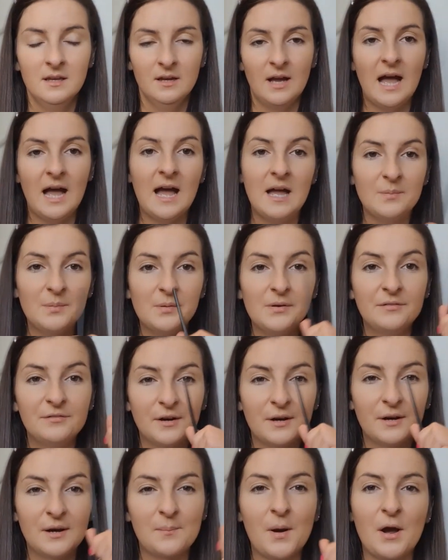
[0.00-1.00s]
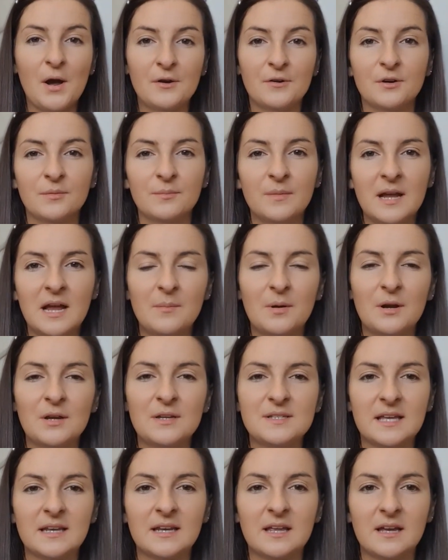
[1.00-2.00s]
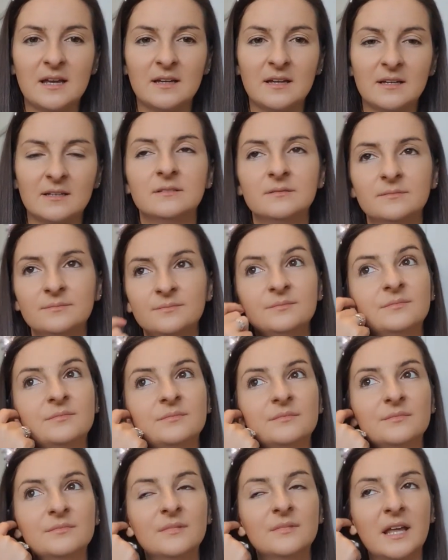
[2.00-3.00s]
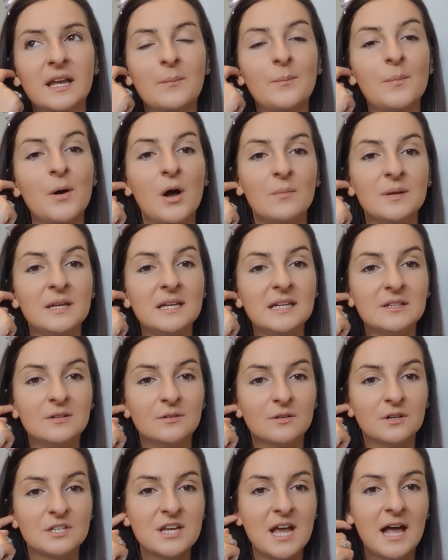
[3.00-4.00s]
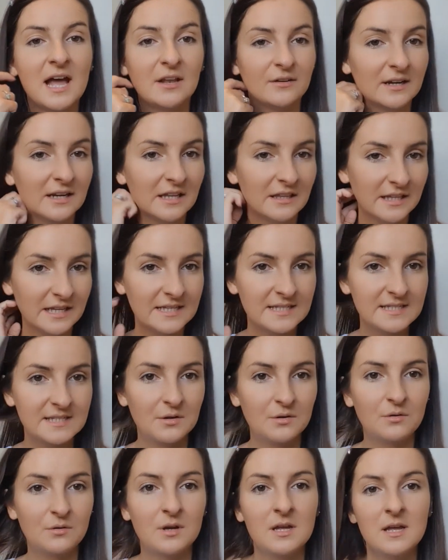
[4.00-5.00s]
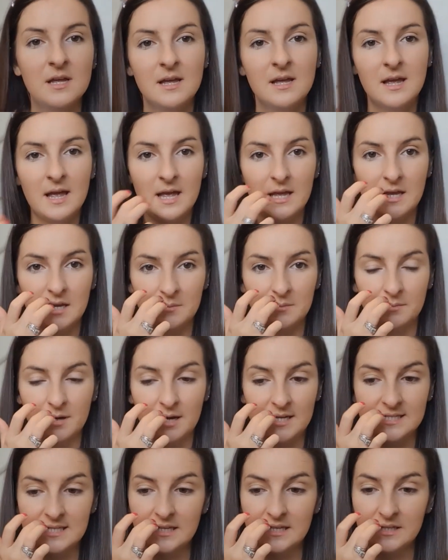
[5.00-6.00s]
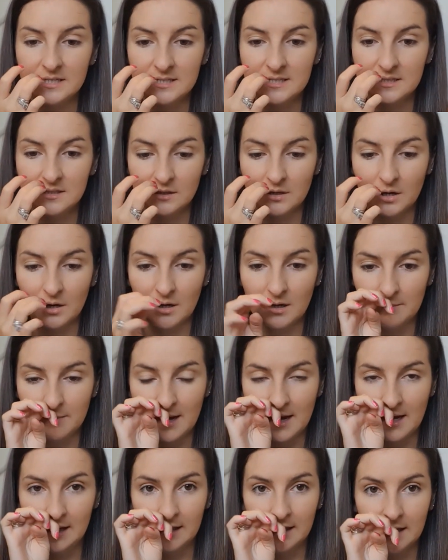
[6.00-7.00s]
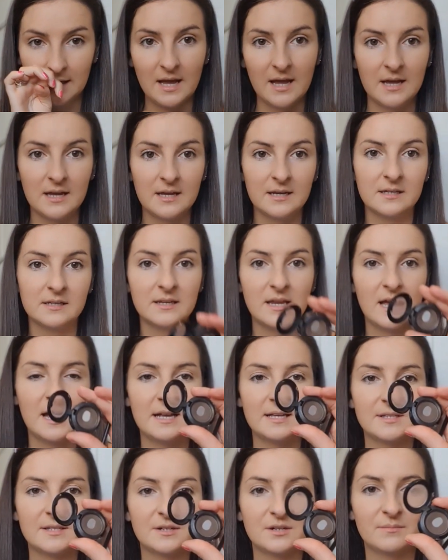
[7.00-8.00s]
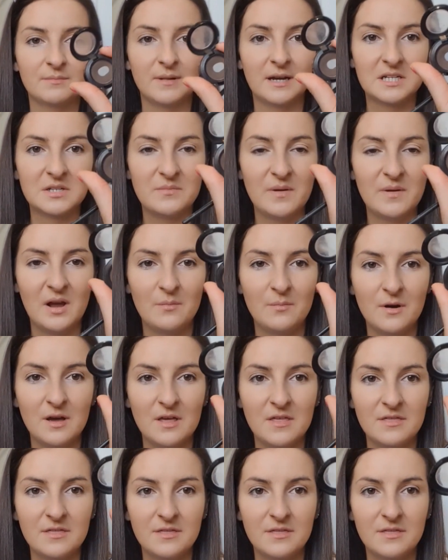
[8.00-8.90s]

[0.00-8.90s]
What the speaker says: I prefer a powder on my eyebrows than a pomade or a gel or anything. So I said this to the girl in MAC and asked her to match me up with